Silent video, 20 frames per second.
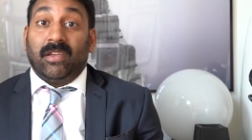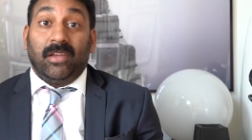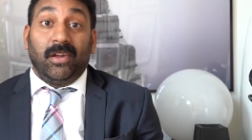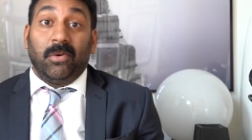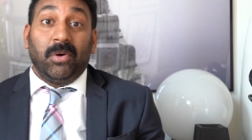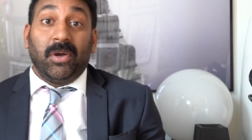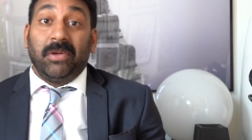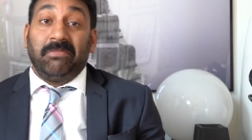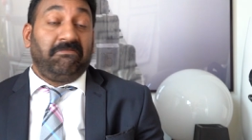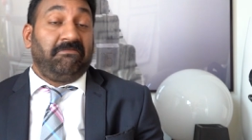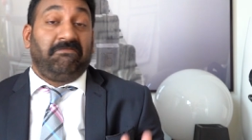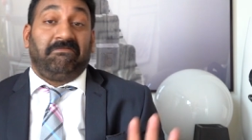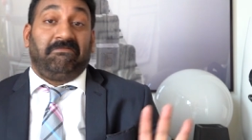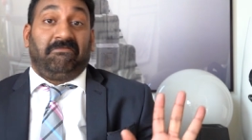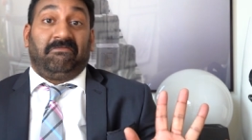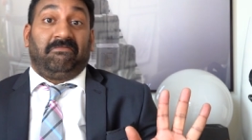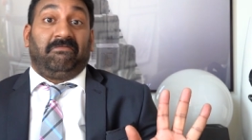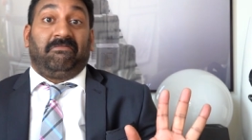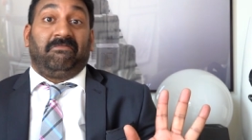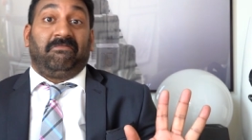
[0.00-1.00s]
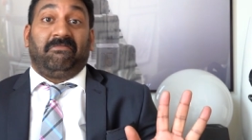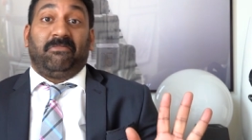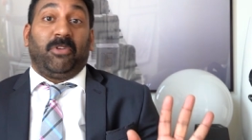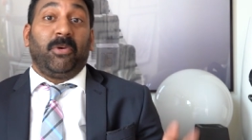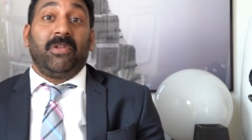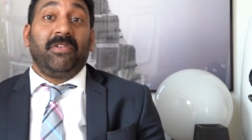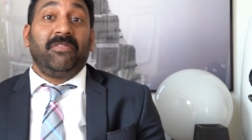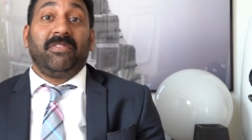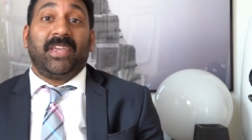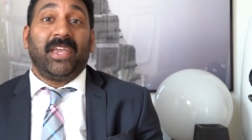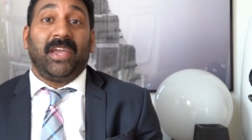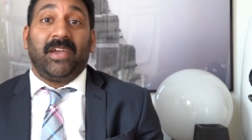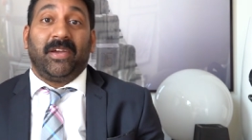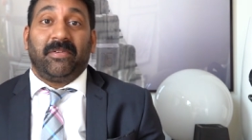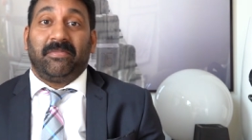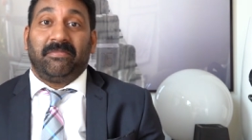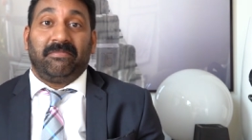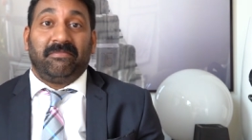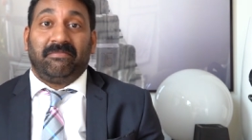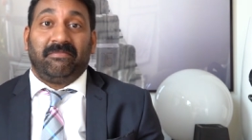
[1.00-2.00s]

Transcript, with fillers: You know what? Don't even care.